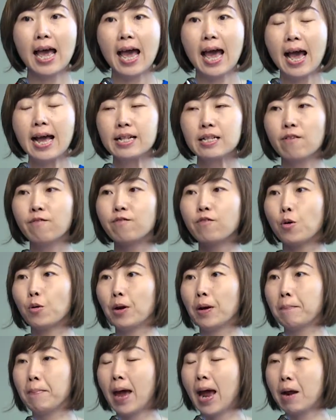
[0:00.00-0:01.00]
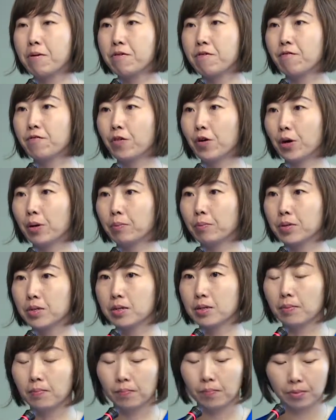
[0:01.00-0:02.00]
and the foreign parent
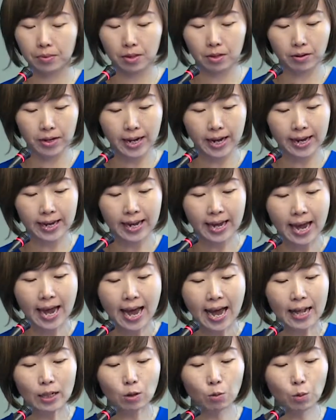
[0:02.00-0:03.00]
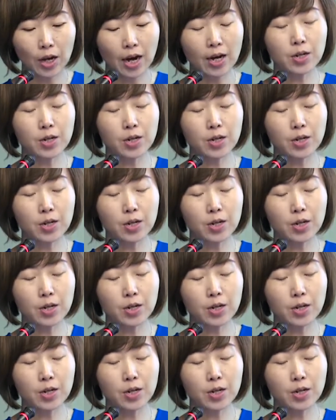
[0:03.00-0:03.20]
firms. Okay? And we